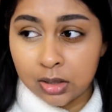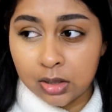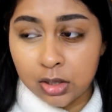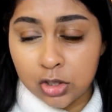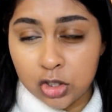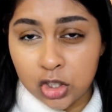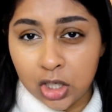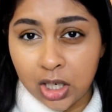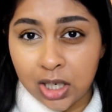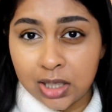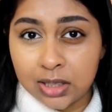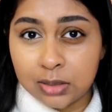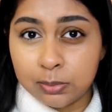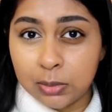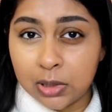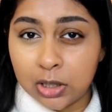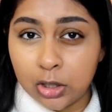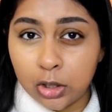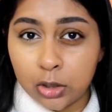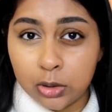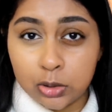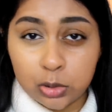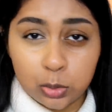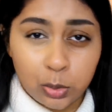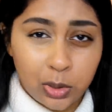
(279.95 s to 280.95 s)
The shade
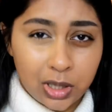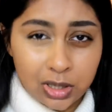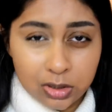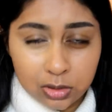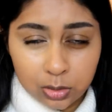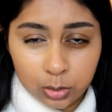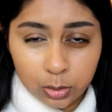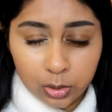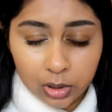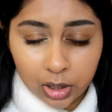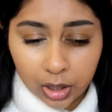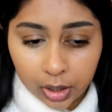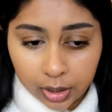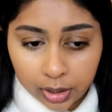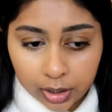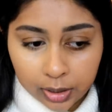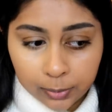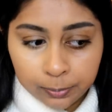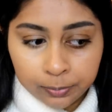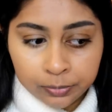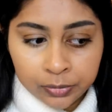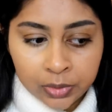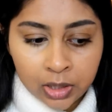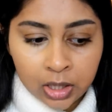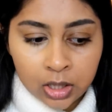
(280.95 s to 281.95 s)
below is way too light,
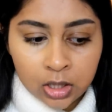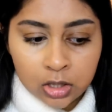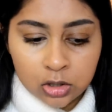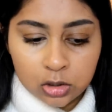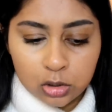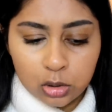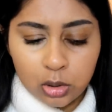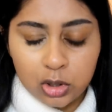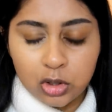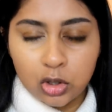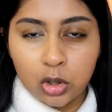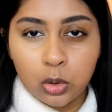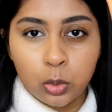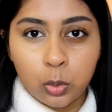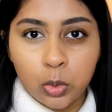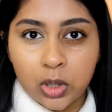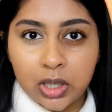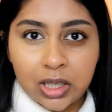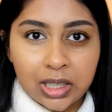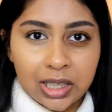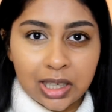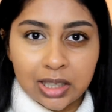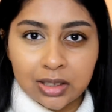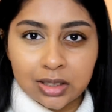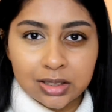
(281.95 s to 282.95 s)
so I don't want
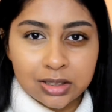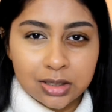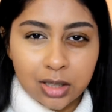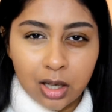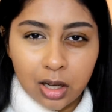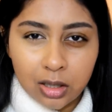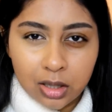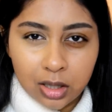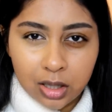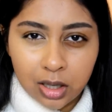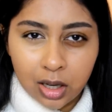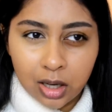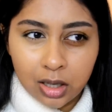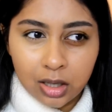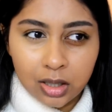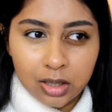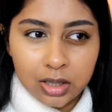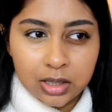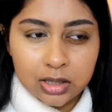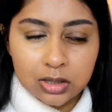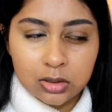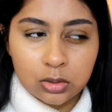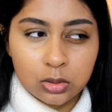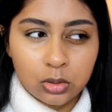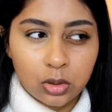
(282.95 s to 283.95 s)
to get the darker colour.
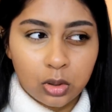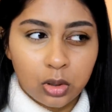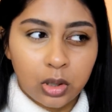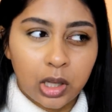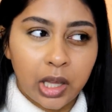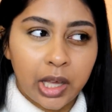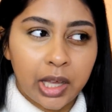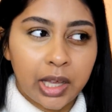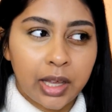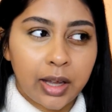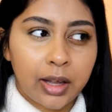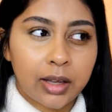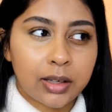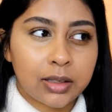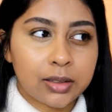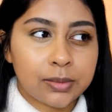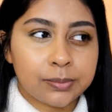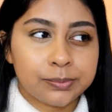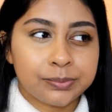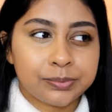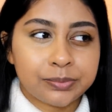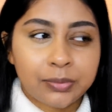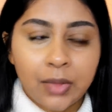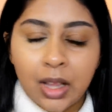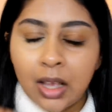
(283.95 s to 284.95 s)
It's not like
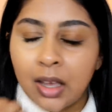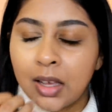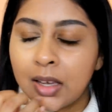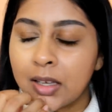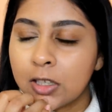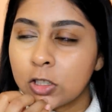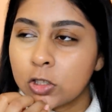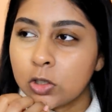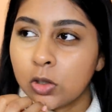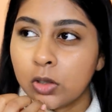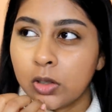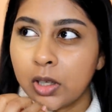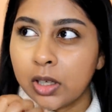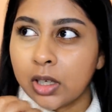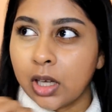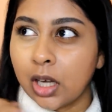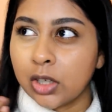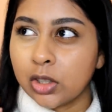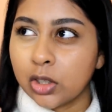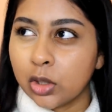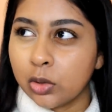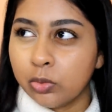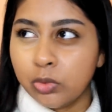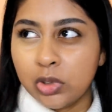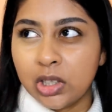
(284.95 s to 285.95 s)
I
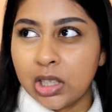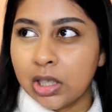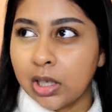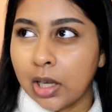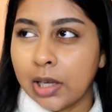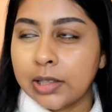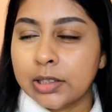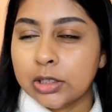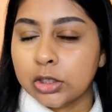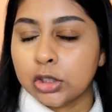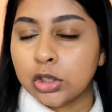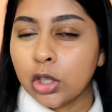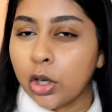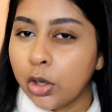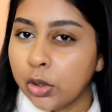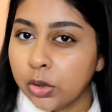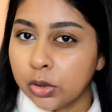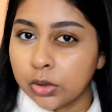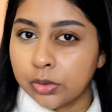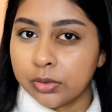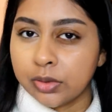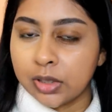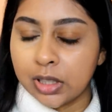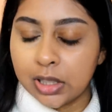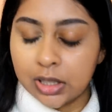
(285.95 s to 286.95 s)
don't really like the tone
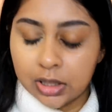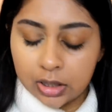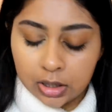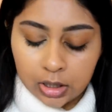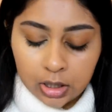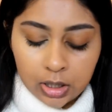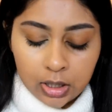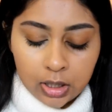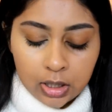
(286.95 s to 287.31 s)
of it.